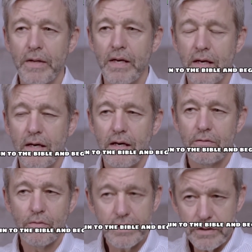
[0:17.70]
run
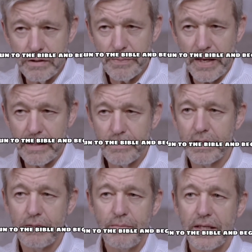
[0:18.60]
to the Bible and
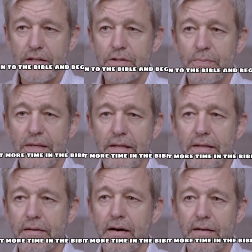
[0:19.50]
begin spending a
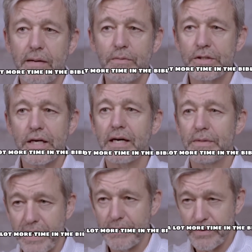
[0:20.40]
lot more time in the
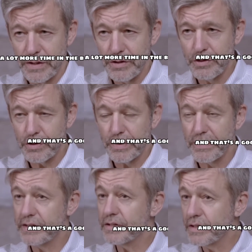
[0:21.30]
Bible than usual. And
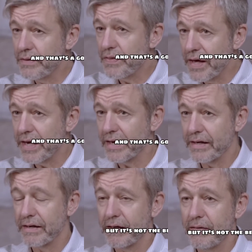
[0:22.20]
that's a good thing,
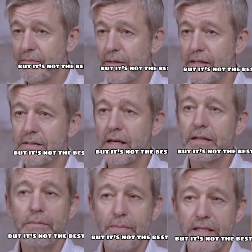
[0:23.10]
but it's not the
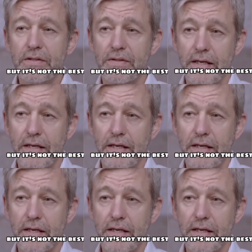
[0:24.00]
best thing.